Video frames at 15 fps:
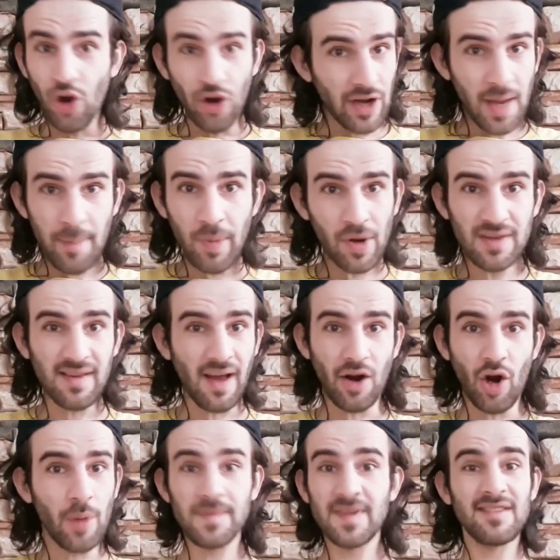Your nipples
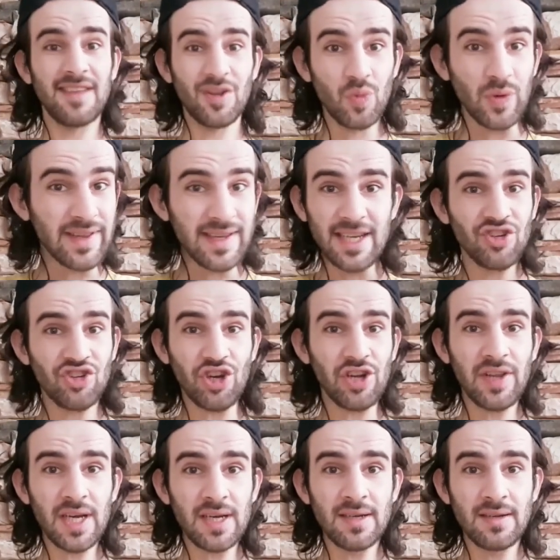are upset with each
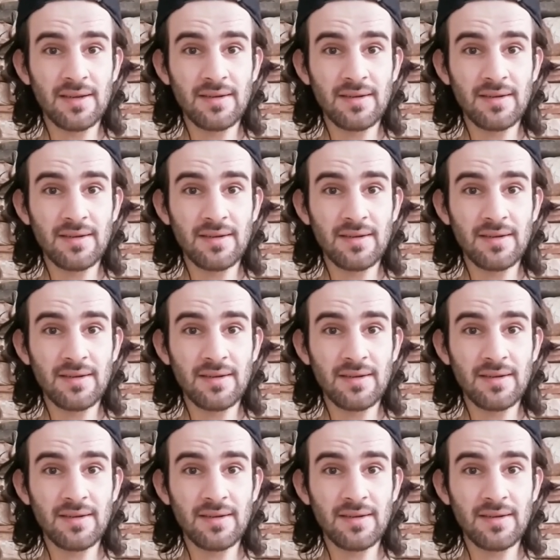other?